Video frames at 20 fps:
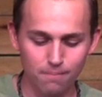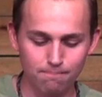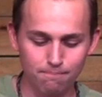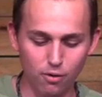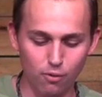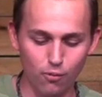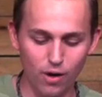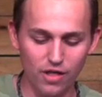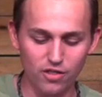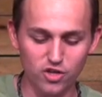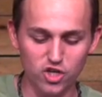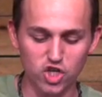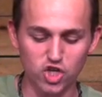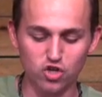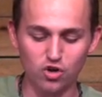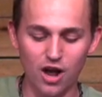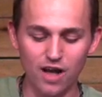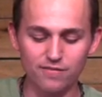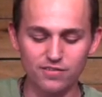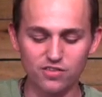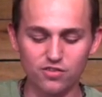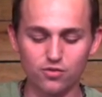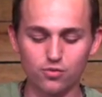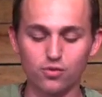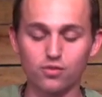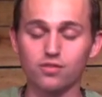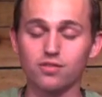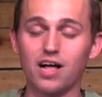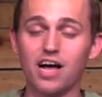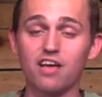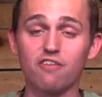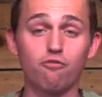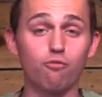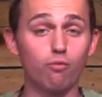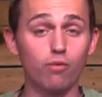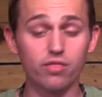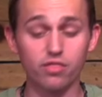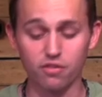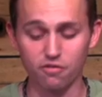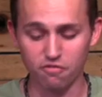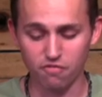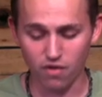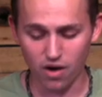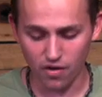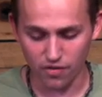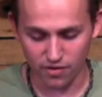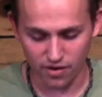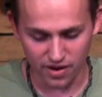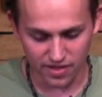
but rather striving to a life with the Father.